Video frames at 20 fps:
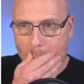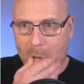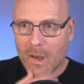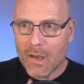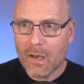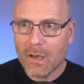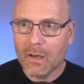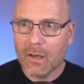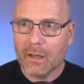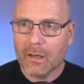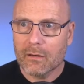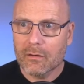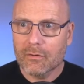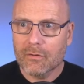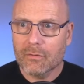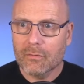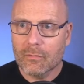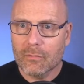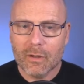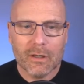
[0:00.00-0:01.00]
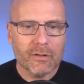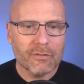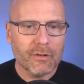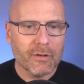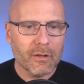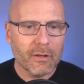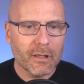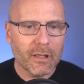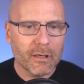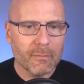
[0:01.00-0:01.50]
And why is it
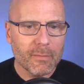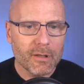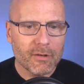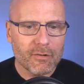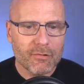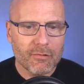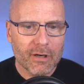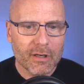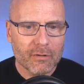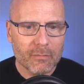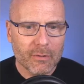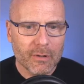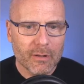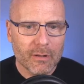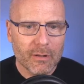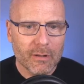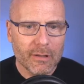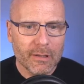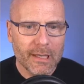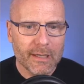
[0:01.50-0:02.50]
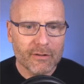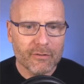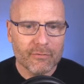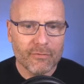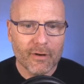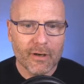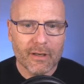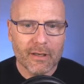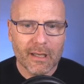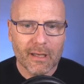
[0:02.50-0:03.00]
not letting me interact with it? Let's
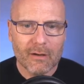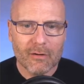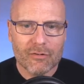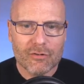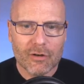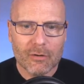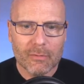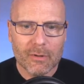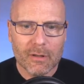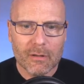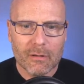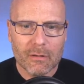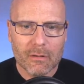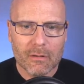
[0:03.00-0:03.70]
find out, shall we?